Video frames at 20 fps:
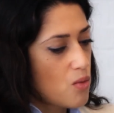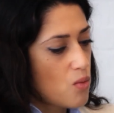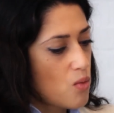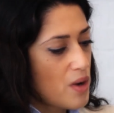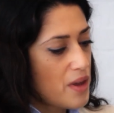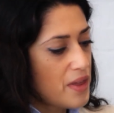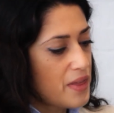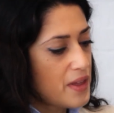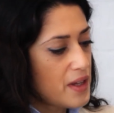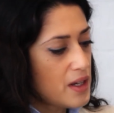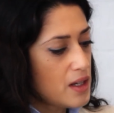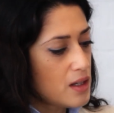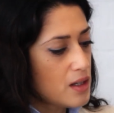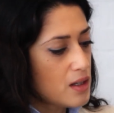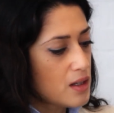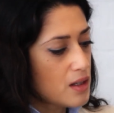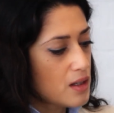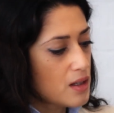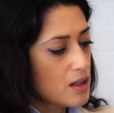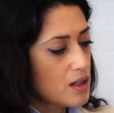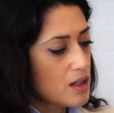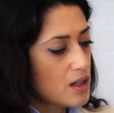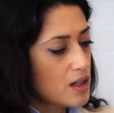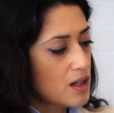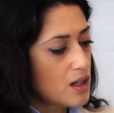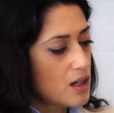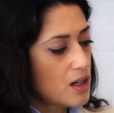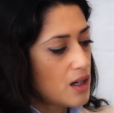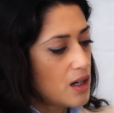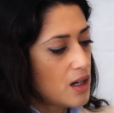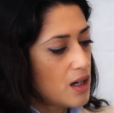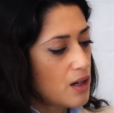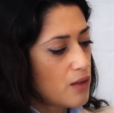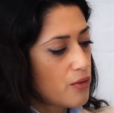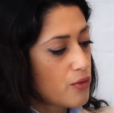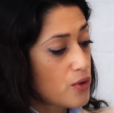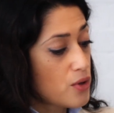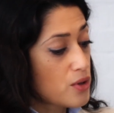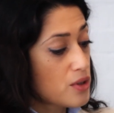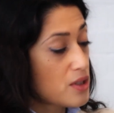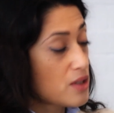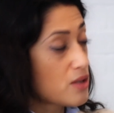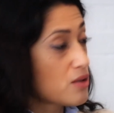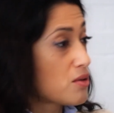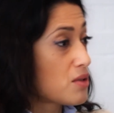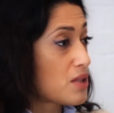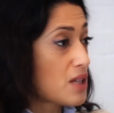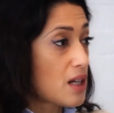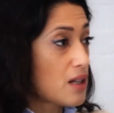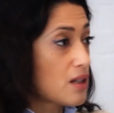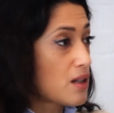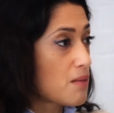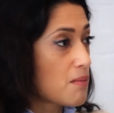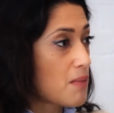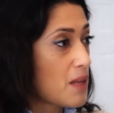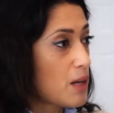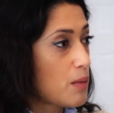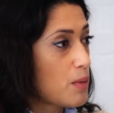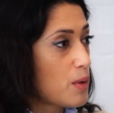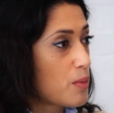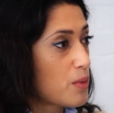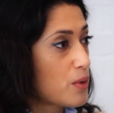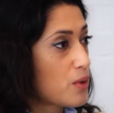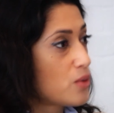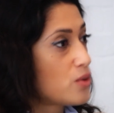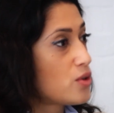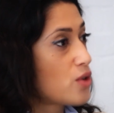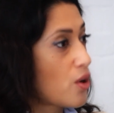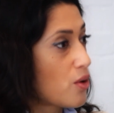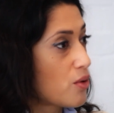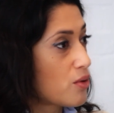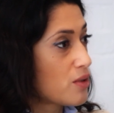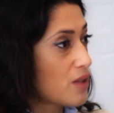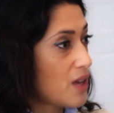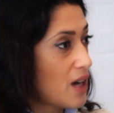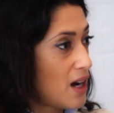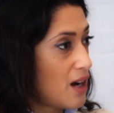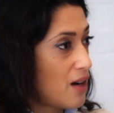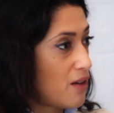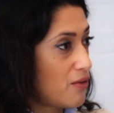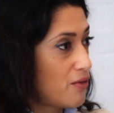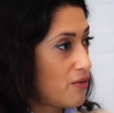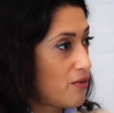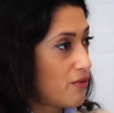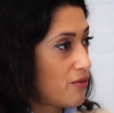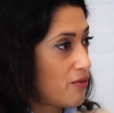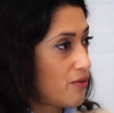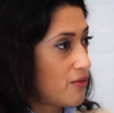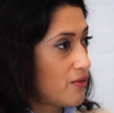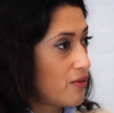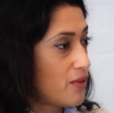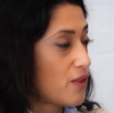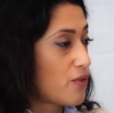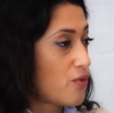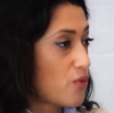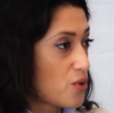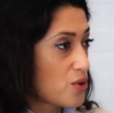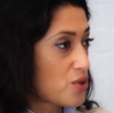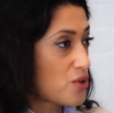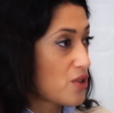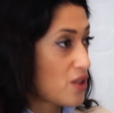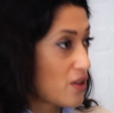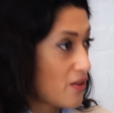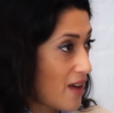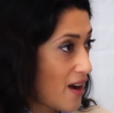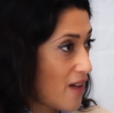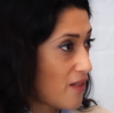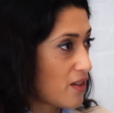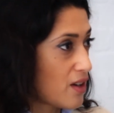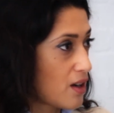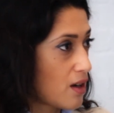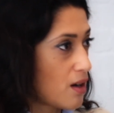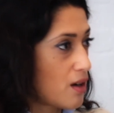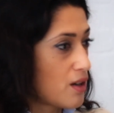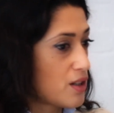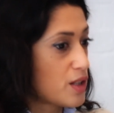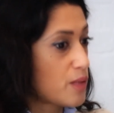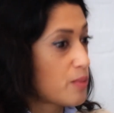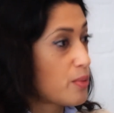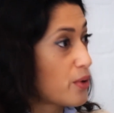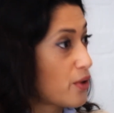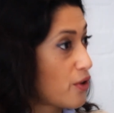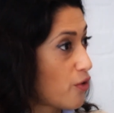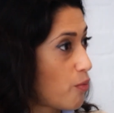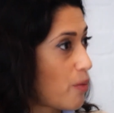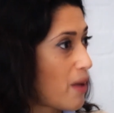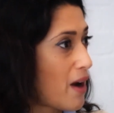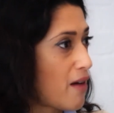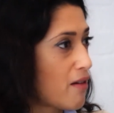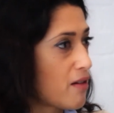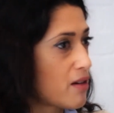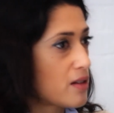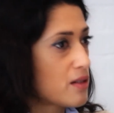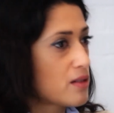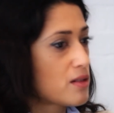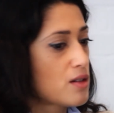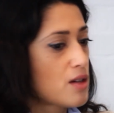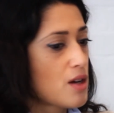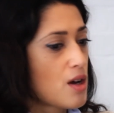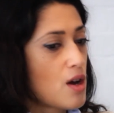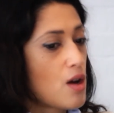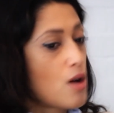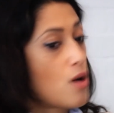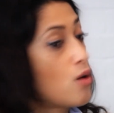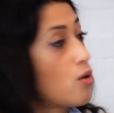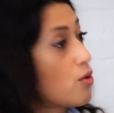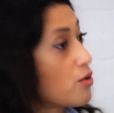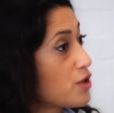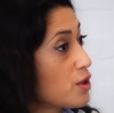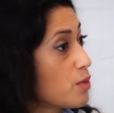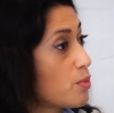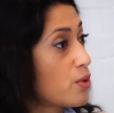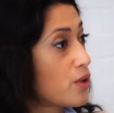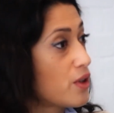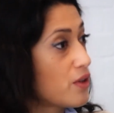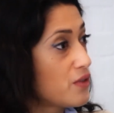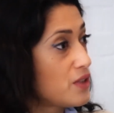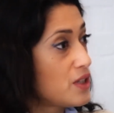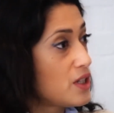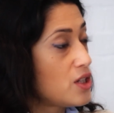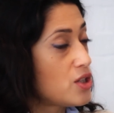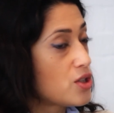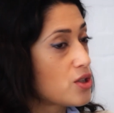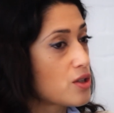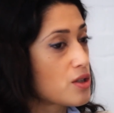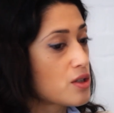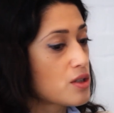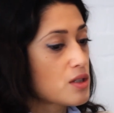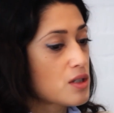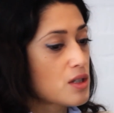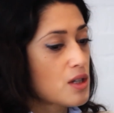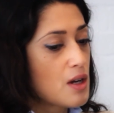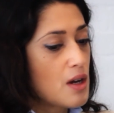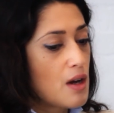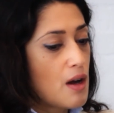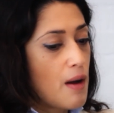Well, I think, of course, as you said, there are many people who don't have the fortune of having a supportive parent or supportive teachers.